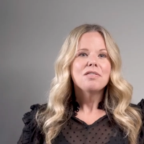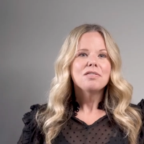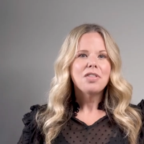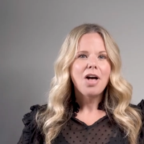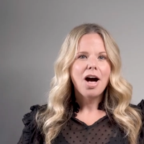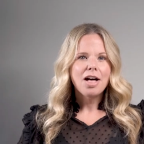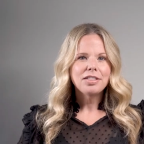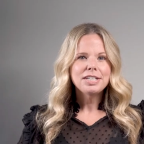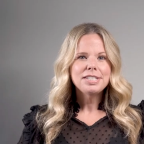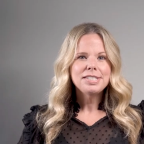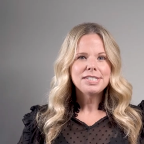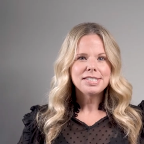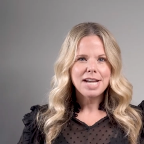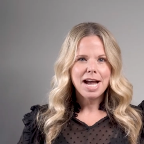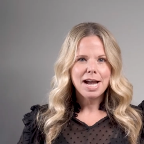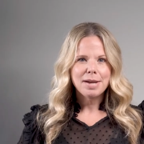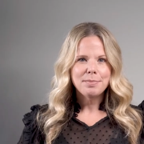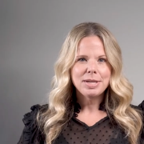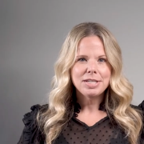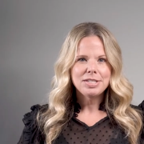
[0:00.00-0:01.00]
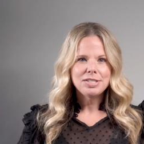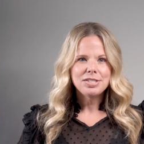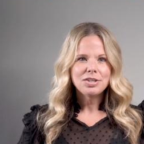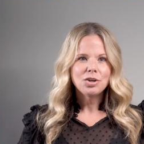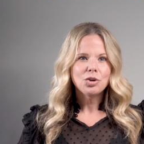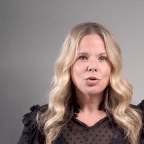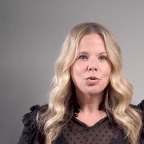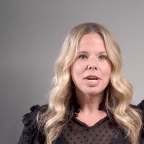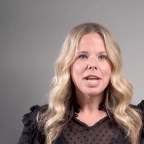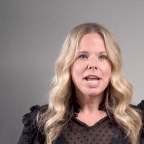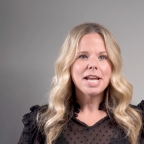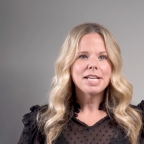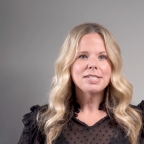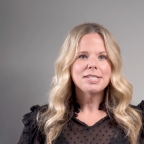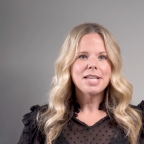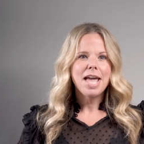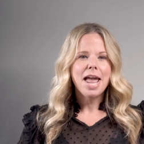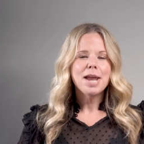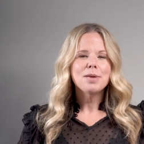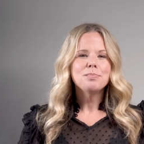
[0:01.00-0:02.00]
Flawless Diamond
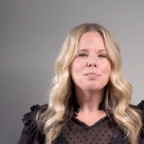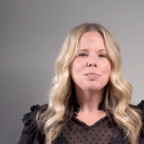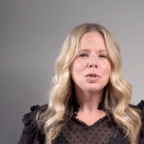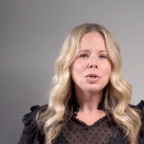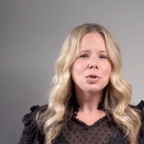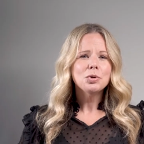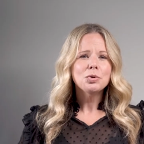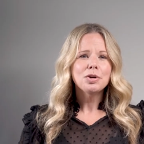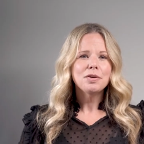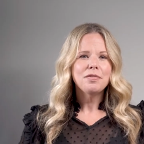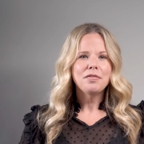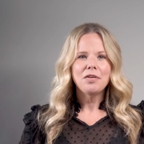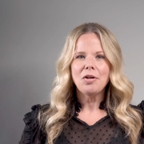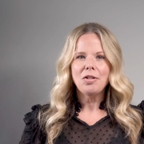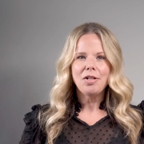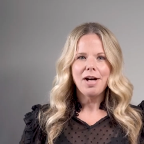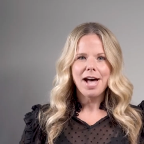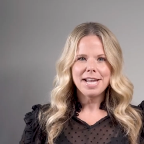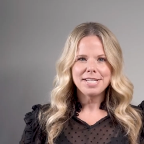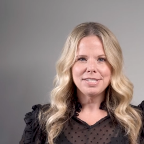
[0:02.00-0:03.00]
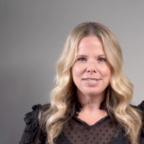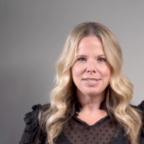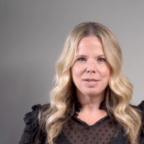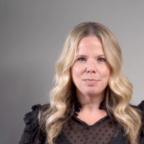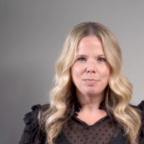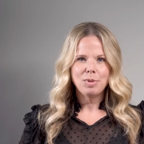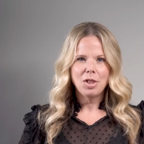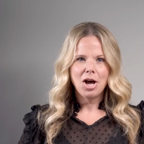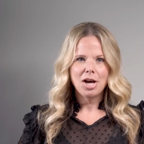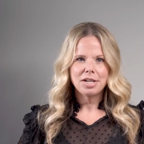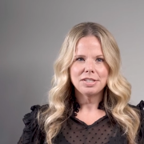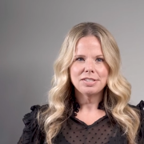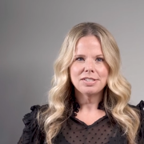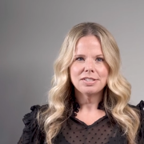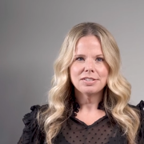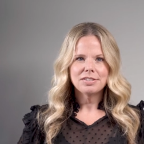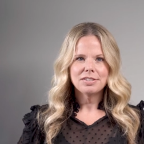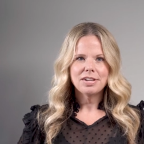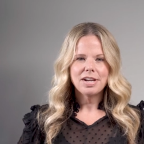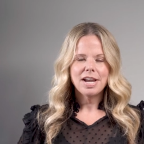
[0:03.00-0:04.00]
creates a beautiful icy
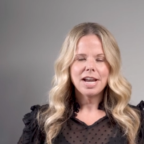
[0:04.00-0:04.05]
blonde.